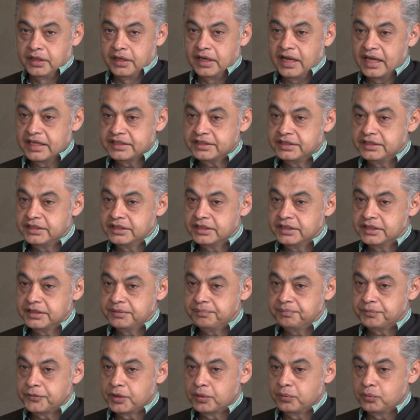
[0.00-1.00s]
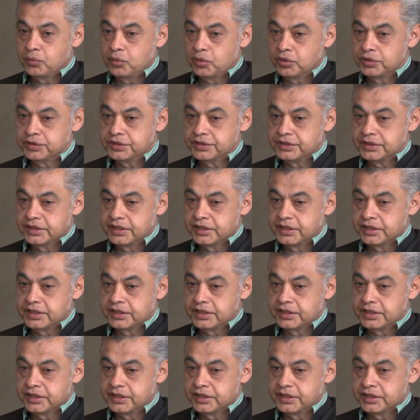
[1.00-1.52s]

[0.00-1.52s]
Last year was